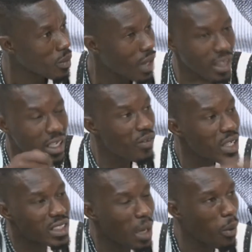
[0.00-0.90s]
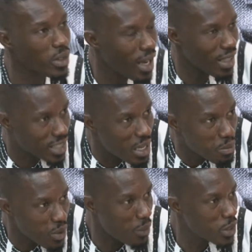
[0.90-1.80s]
and giving somebody a
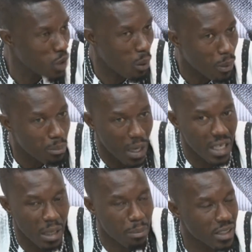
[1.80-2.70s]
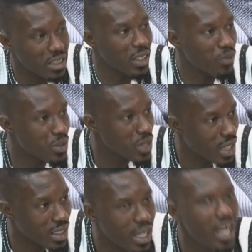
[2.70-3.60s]
temporary job, paying the person 700
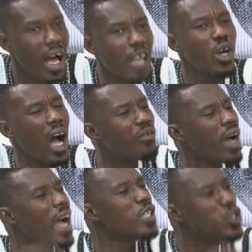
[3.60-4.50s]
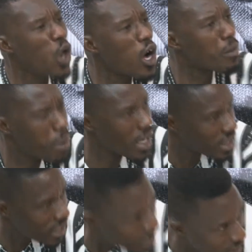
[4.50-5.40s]
Ghana. And you have a young
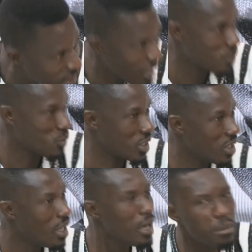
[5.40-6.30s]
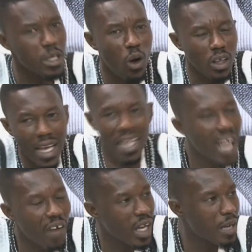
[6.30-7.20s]
person in this country. Because I
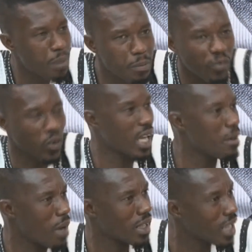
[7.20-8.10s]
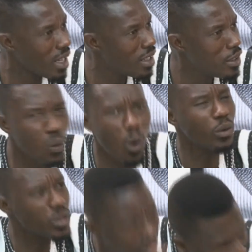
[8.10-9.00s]
love NPP for that matter, you
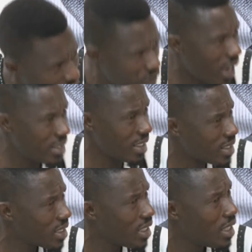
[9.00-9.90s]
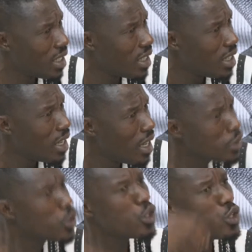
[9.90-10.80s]
want to justify this?
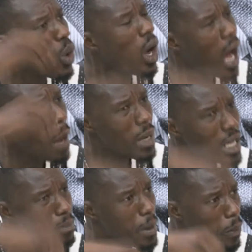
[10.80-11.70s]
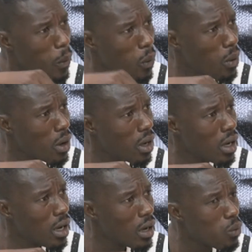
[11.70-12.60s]
You know how many people
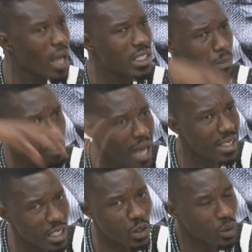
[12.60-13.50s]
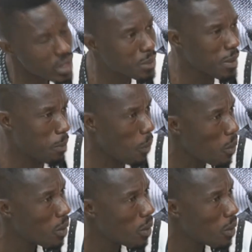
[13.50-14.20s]
were dependent on these people?